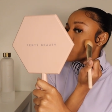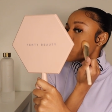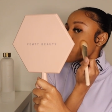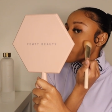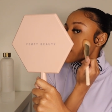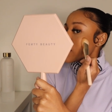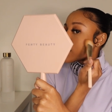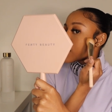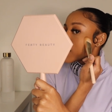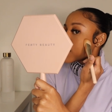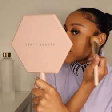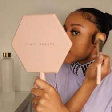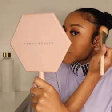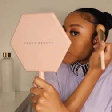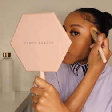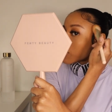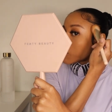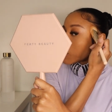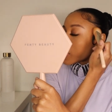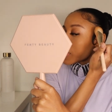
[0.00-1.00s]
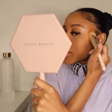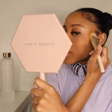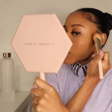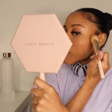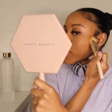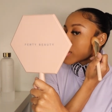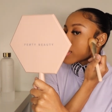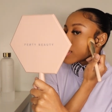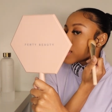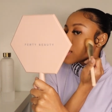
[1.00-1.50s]
for them or working
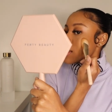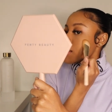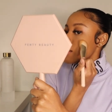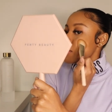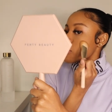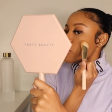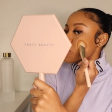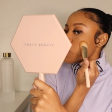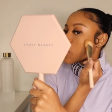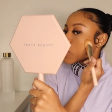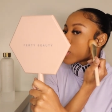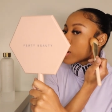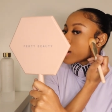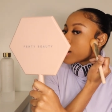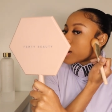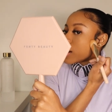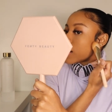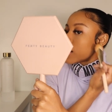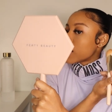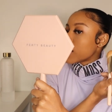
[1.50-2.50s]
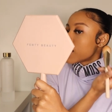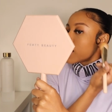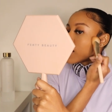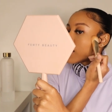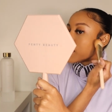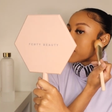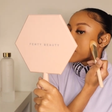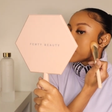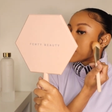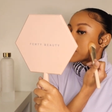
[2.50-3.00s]
with them for
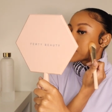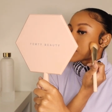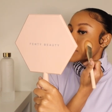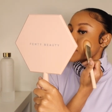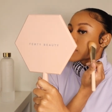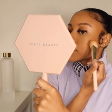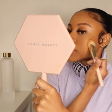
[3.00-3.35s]
um,